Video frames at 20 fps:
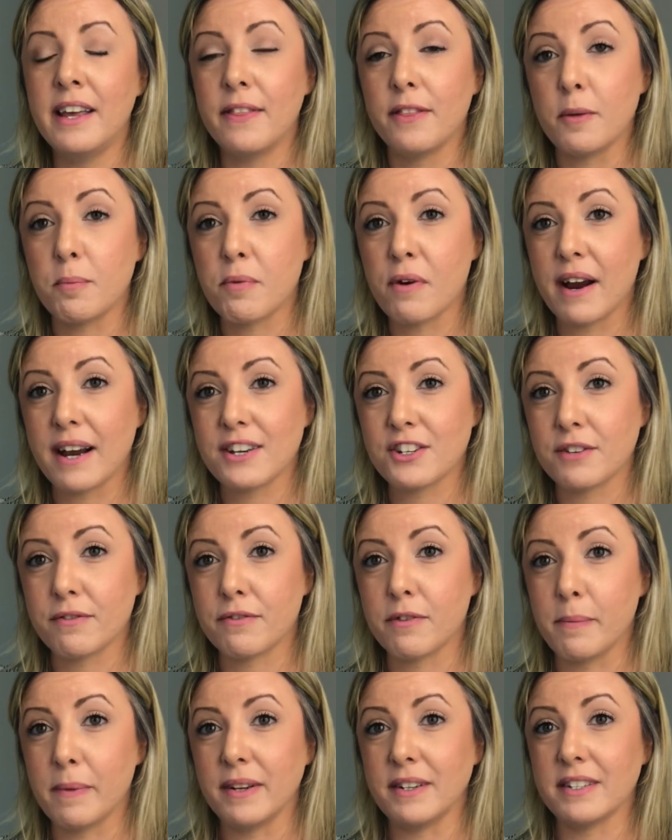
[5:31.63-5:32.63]
the pressure
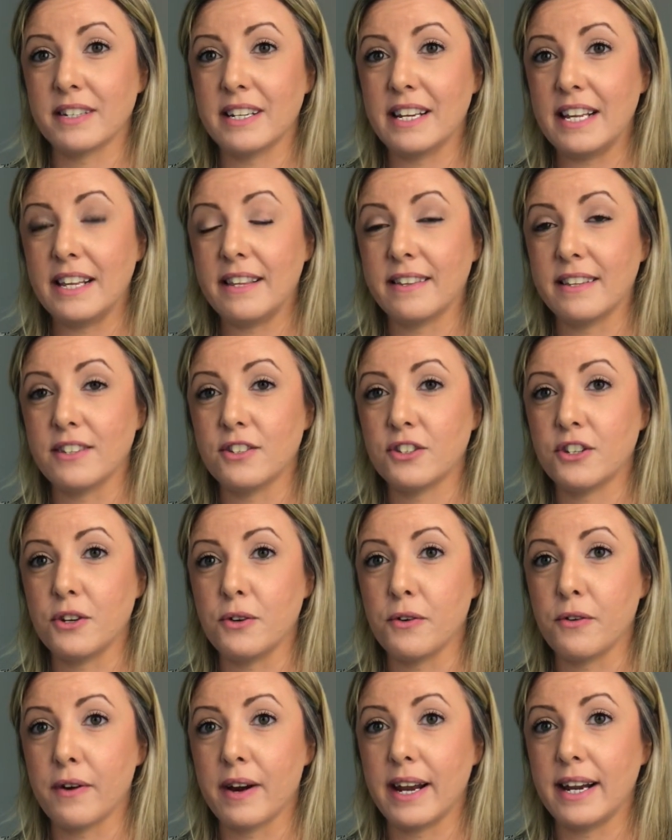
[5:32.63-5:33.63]
from underneath is too
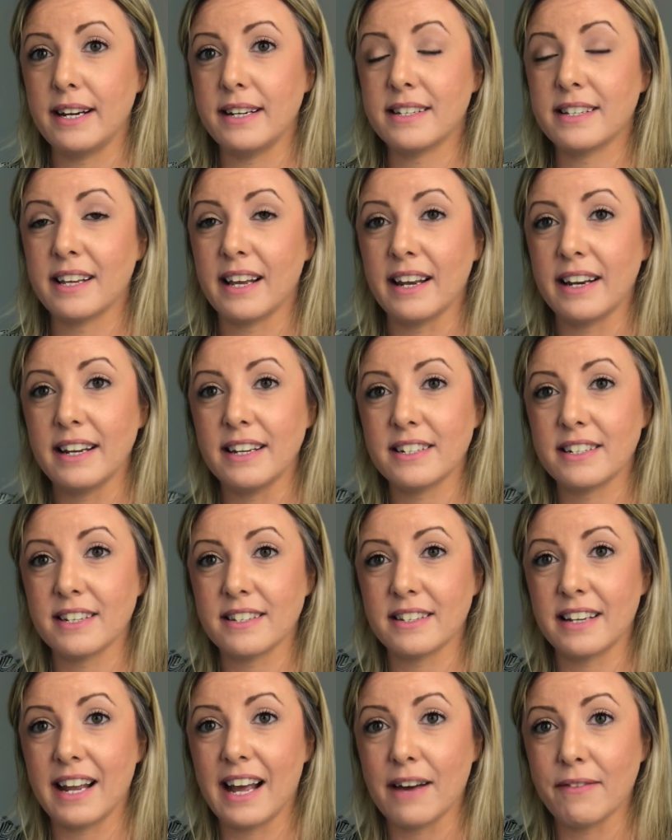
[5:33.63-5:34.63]
great and it
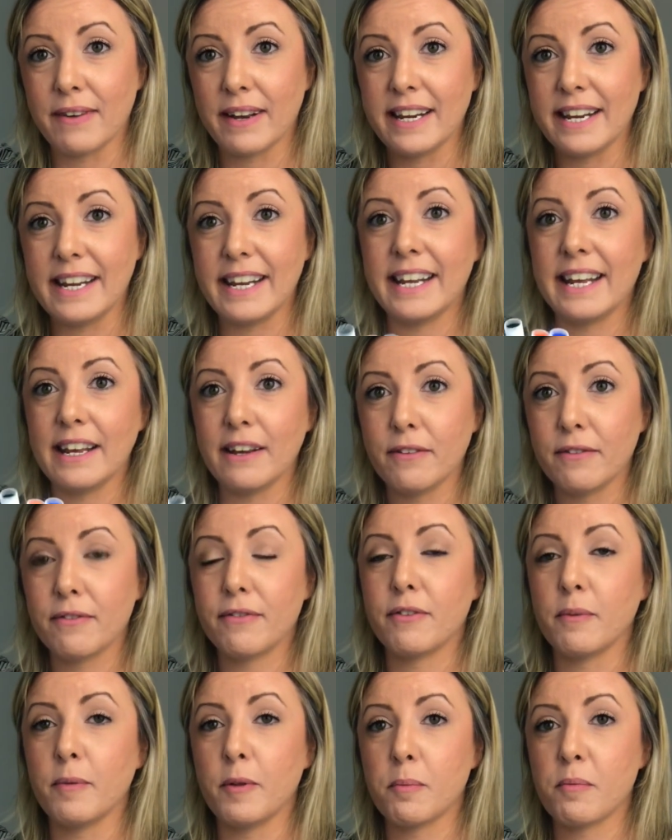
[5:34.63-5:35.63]
doesn't have any give
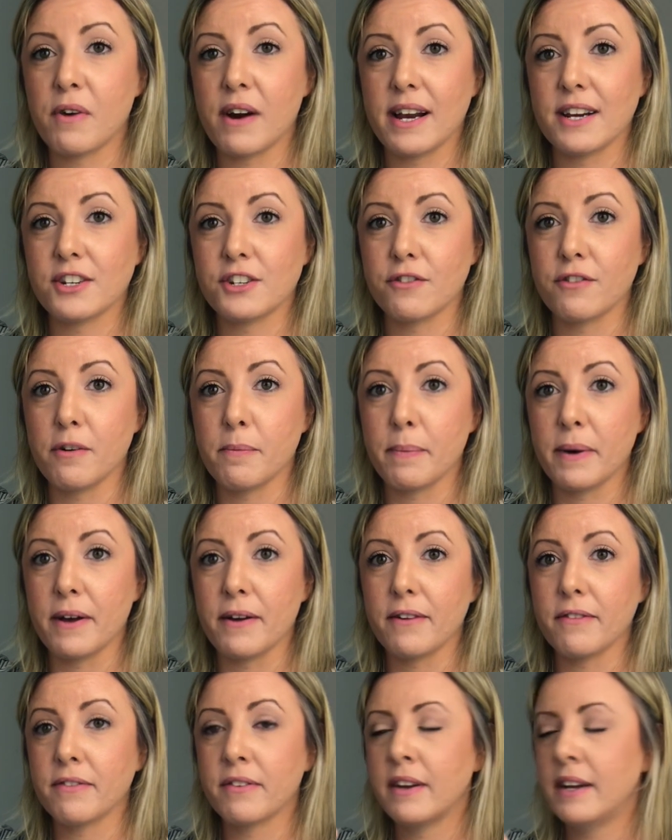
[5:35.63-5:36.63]
from the pressure
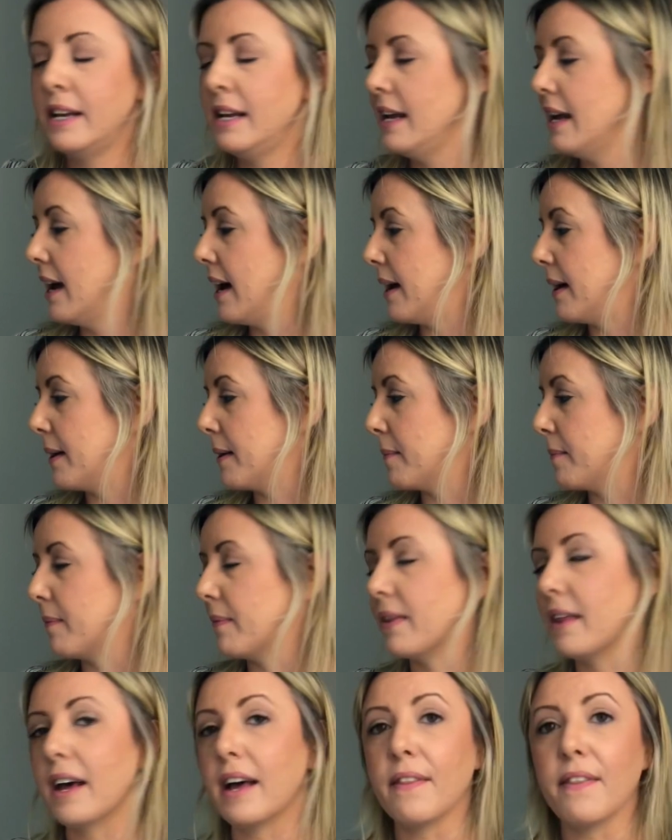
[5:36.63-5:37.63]
above,
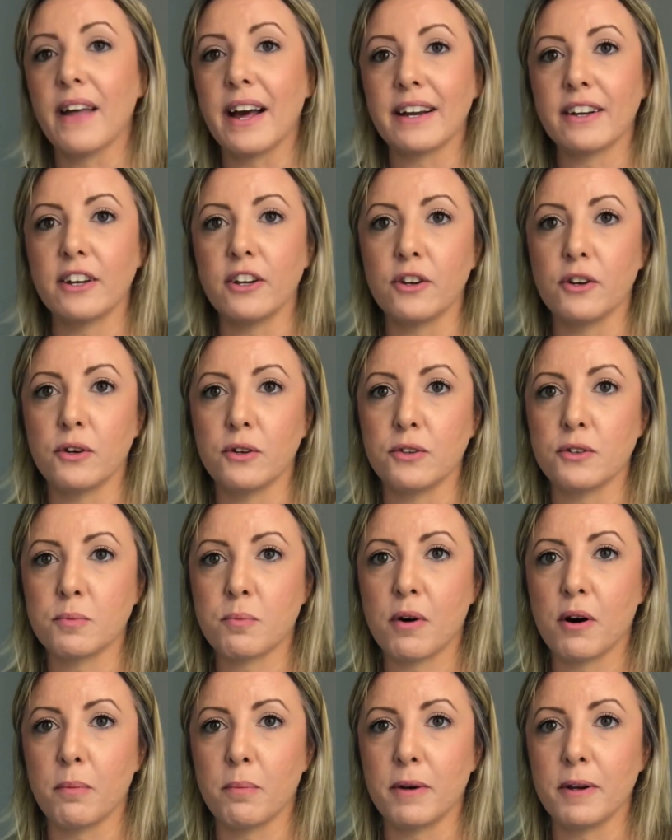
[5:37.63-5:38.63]
and that can cause
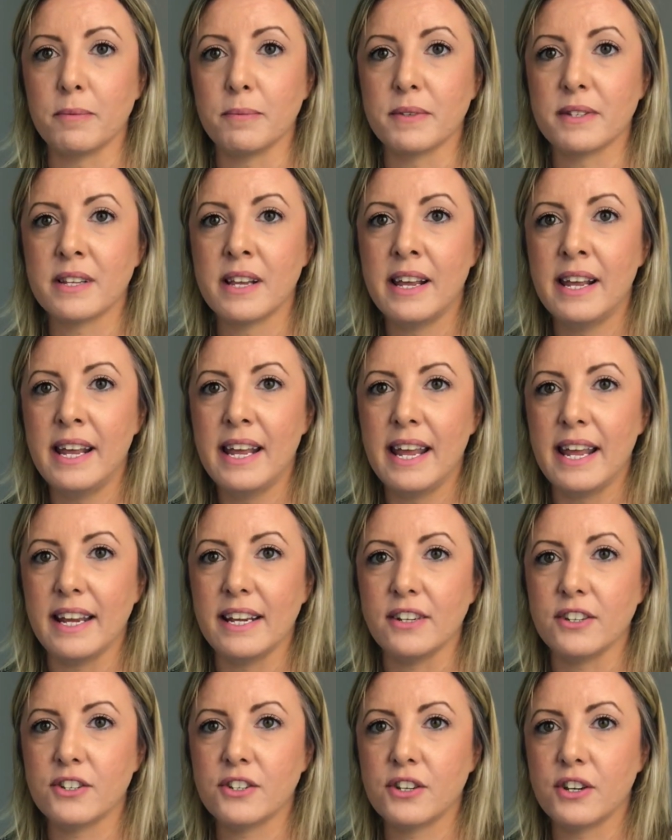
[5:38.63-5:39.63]
problems
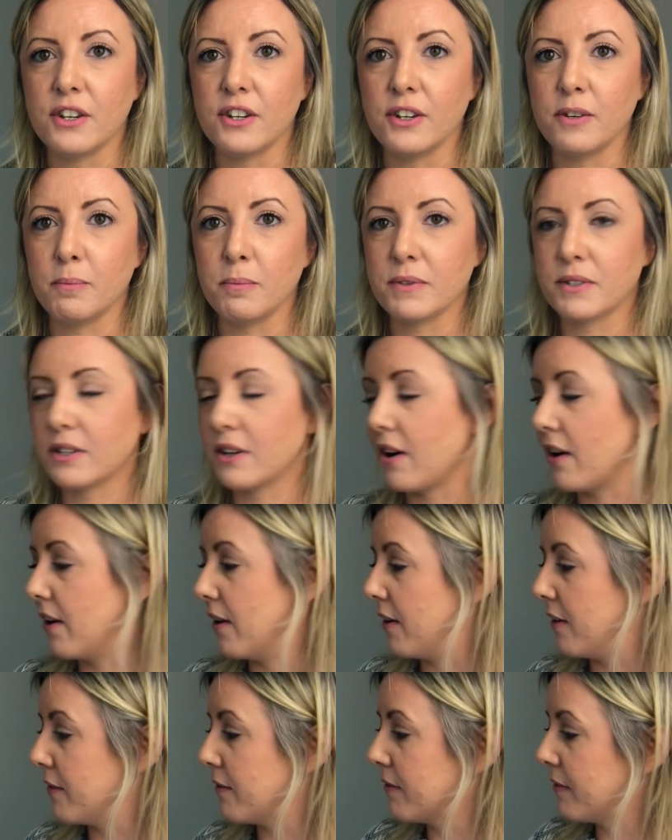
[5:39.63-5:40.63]
in terms
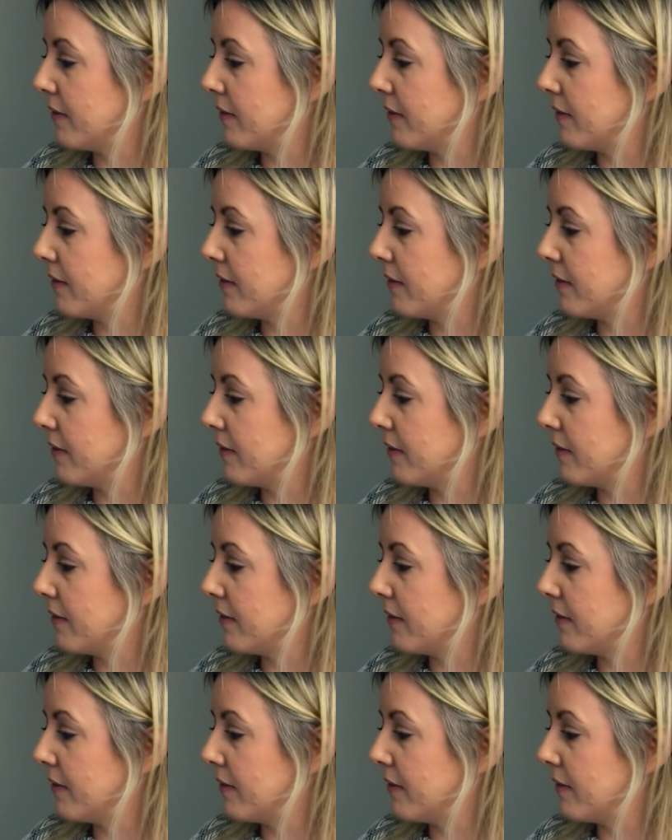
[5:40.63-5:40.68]
of